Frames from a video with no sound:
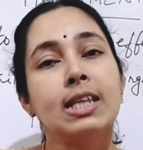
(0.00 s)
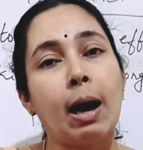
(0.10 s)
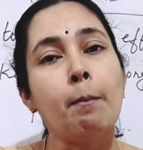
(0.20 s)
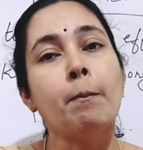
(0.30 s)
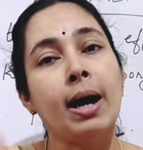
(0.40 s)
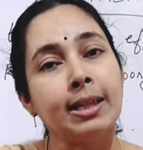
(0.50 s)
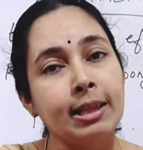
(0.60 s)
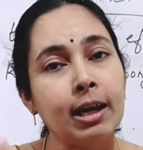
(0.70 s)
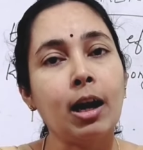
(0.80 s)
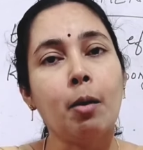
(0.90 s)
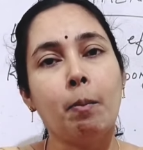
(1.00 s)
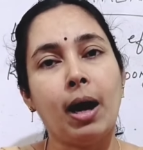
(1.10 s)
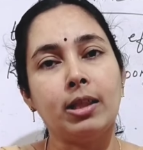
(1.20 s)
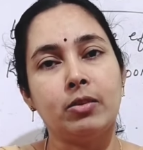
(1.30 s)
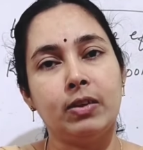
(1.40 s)
some other
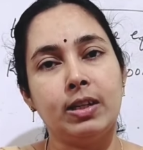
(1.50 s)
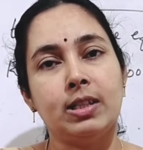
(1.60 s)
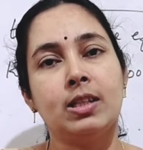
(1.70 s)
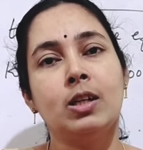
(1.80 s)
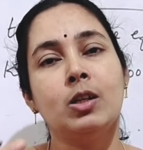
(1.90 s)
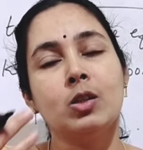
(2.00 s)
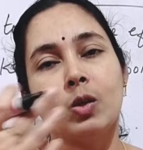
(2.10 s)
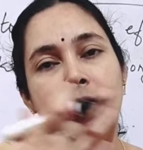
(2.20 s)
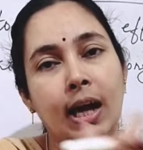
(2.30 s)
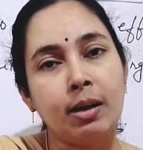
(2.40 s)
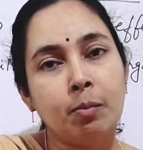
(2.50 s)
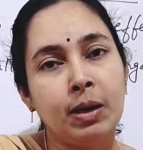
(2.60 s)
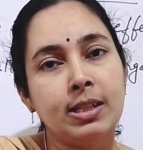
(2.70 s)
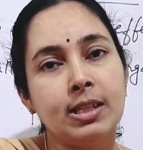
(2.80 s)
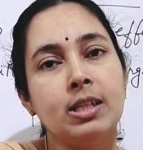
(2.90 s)
pathways. So that
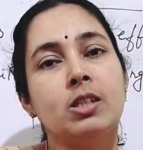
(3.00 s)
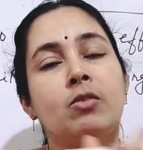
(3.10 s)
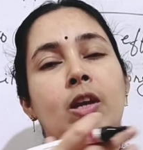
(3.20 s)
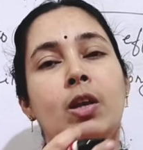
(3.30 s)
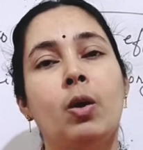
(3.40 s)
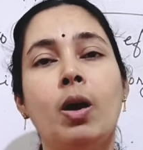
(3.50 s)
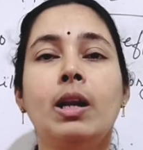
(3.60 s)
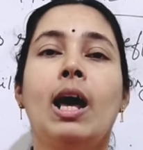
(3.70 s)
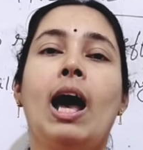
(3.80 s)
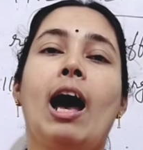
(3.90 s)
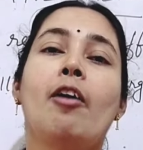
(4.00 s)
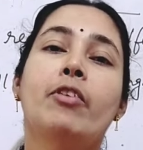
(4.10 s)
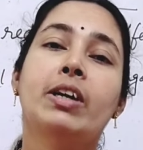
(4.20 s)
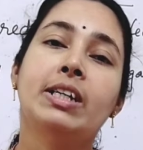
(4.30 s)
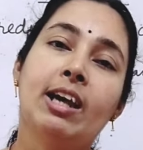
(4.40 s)
medicines will not
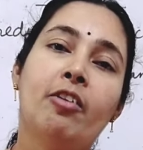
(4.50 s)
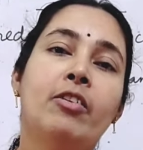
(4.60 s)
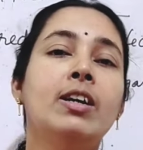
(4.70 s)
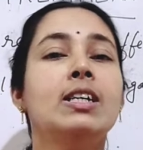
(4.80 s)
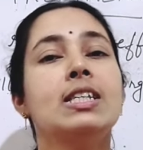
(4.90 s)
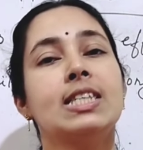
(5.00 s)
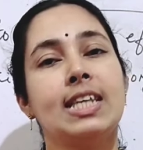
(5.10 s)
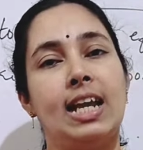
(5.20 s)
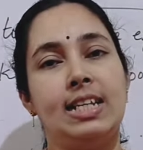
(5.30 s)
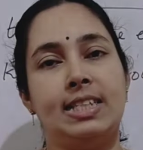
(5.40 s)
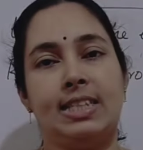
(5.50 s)
affect our cell.